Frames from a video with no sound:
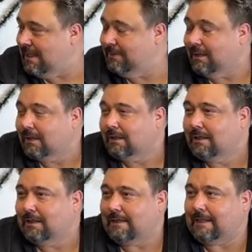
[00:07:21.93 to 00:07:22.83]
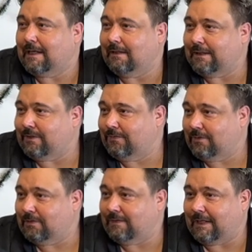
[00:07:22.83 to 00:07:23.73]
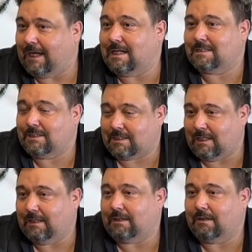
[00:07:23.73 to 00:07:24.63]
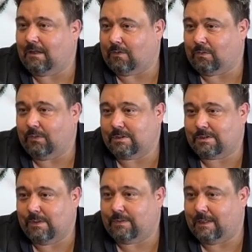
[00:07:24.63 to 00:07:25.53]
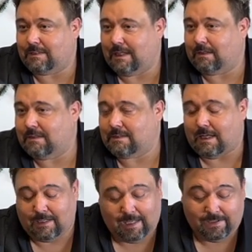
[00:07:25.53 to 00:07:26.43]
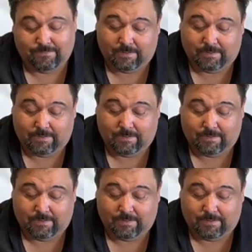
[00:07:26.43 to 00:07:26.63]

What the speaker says: But they kind of let their foot off the gas and just kind of let the clock roll and slowed things down in the second half.